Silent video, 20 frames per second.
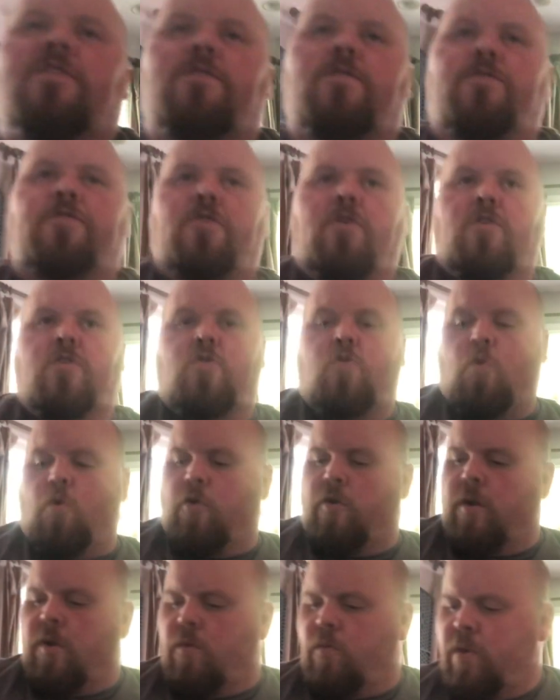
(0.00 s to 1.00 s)
the third
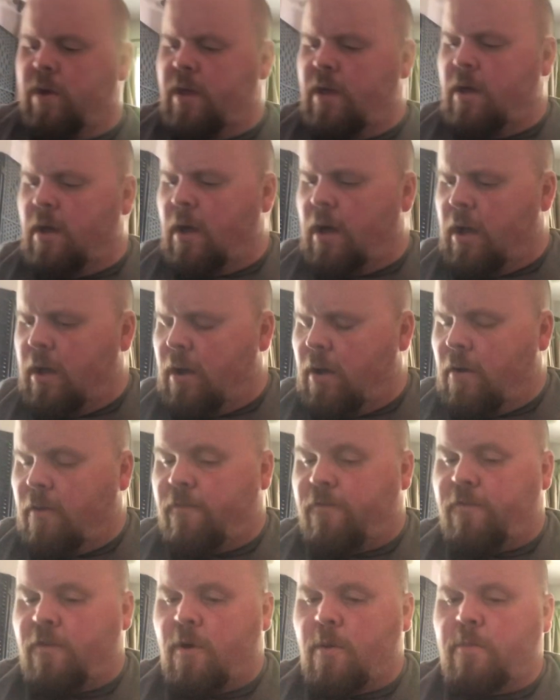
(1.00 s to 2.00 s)
quarter, and we are
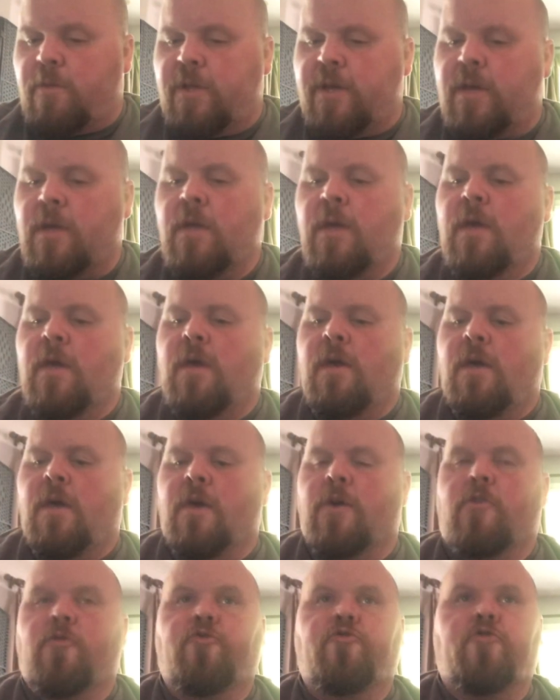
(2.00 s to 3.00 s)
firmly
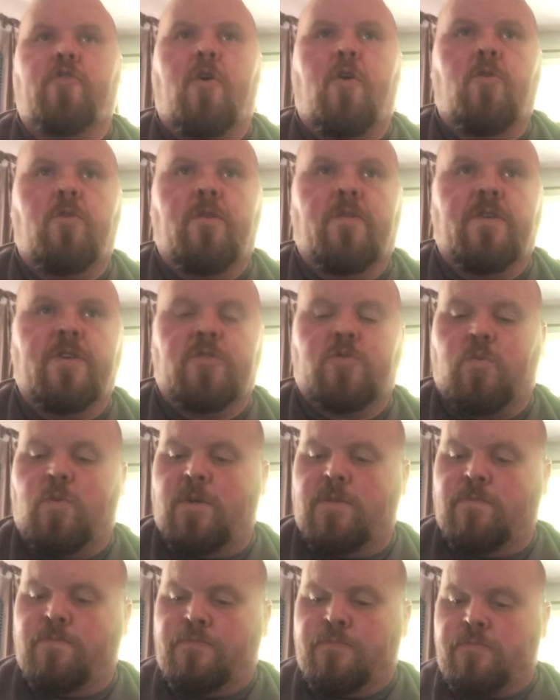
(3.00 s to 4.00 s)
in control of this
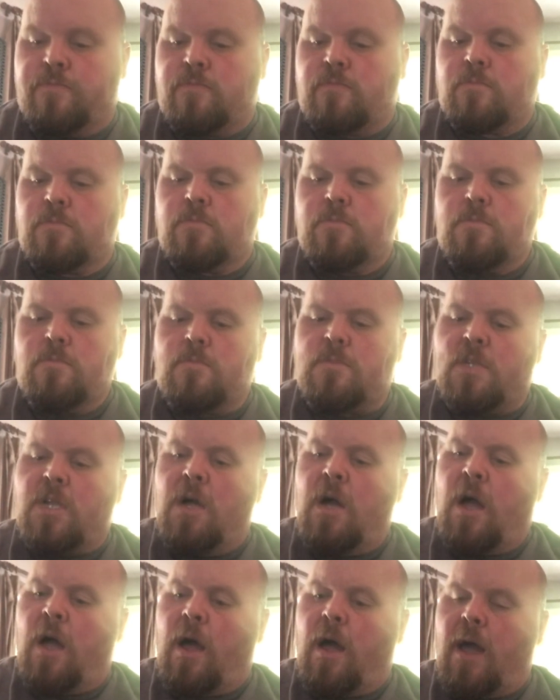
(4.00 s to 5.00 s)
one
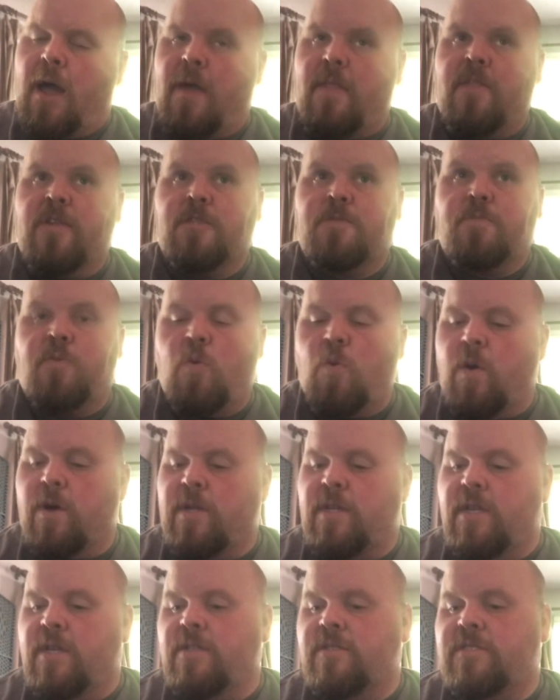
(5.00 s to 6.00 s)
at this
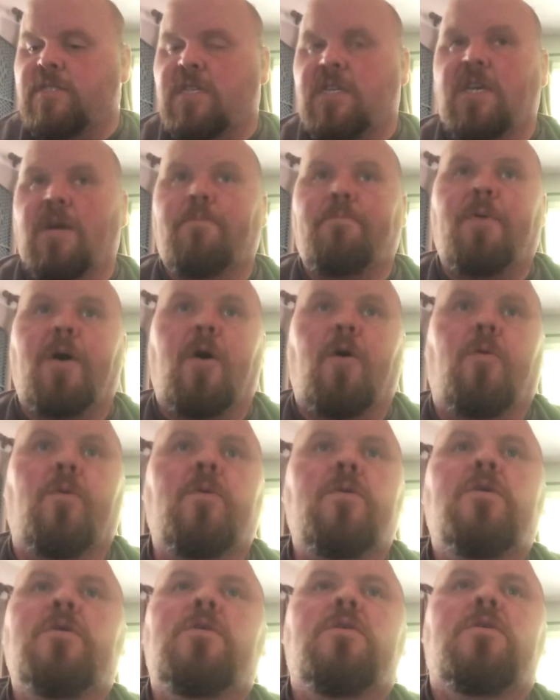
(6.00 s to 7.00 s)
point in
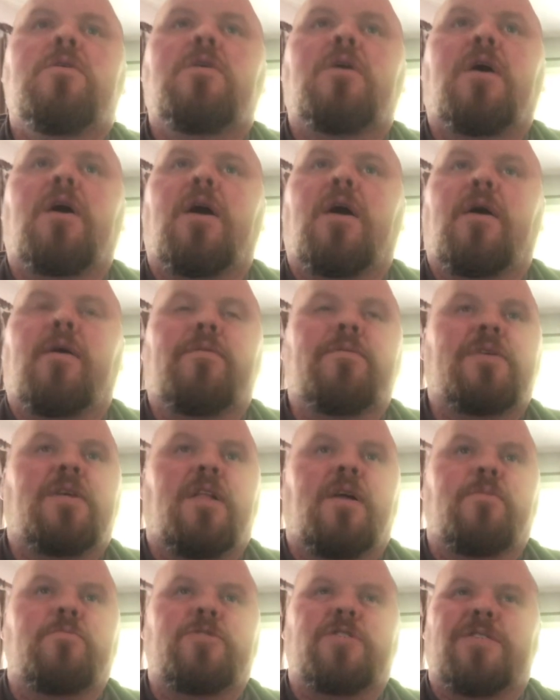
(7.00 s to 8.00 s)
tempo.
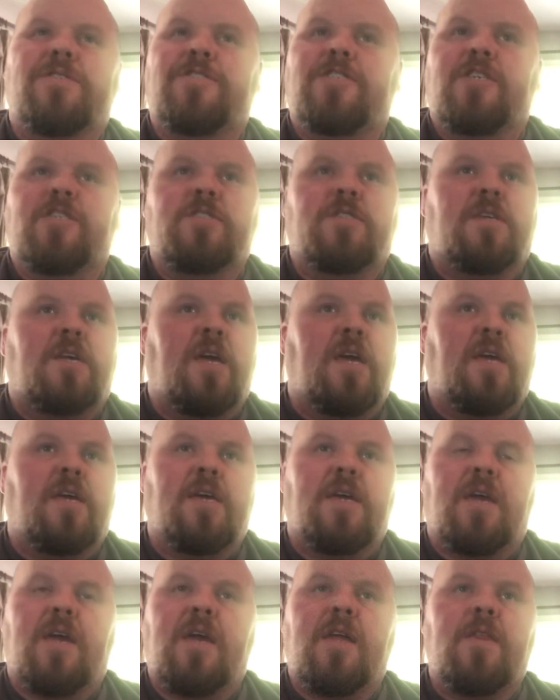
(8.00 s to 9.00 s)
Clemson just can't
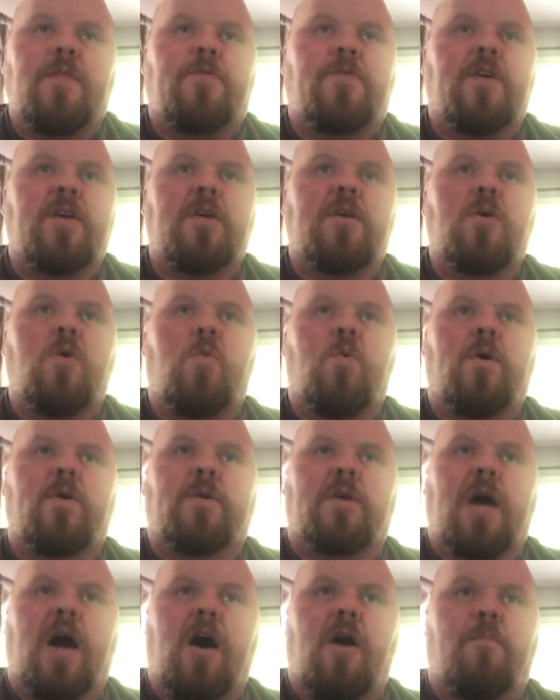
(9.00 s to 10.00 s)
get anything going.
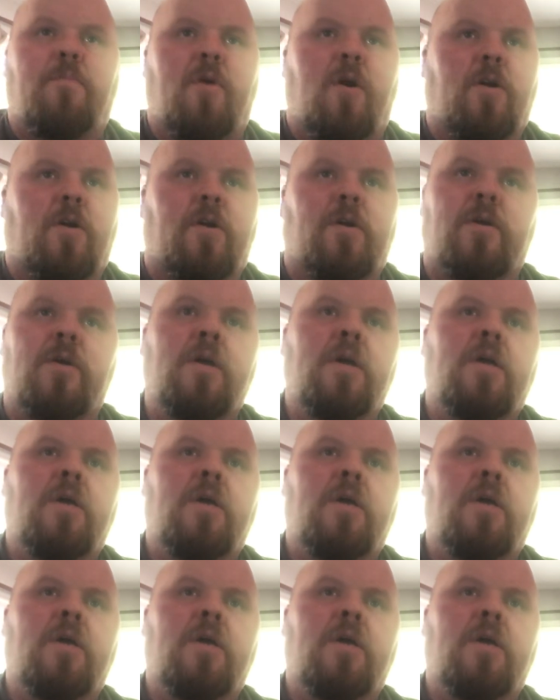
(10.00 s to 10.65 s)
Kyle Parker